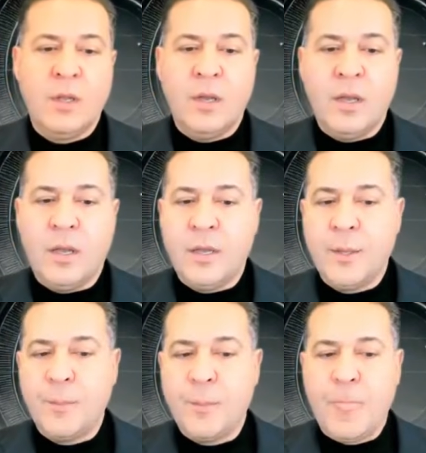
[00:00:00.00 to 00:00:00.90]

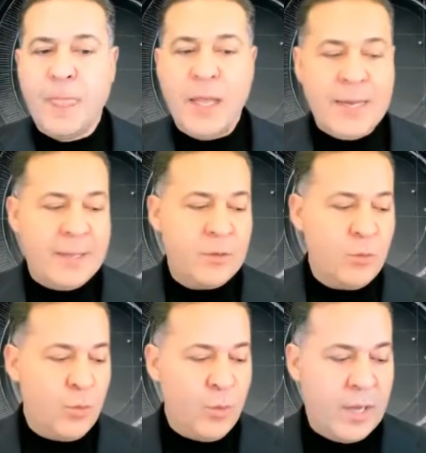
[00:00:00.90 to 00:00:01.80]
And then
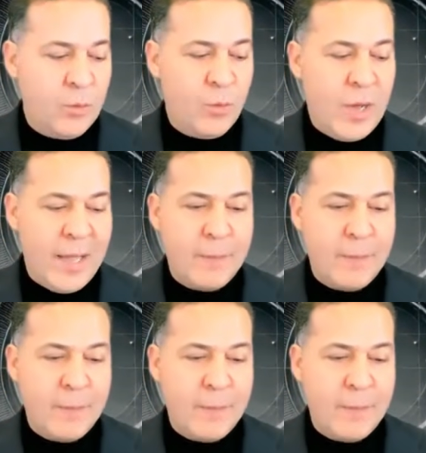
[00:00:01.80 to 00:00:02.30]
why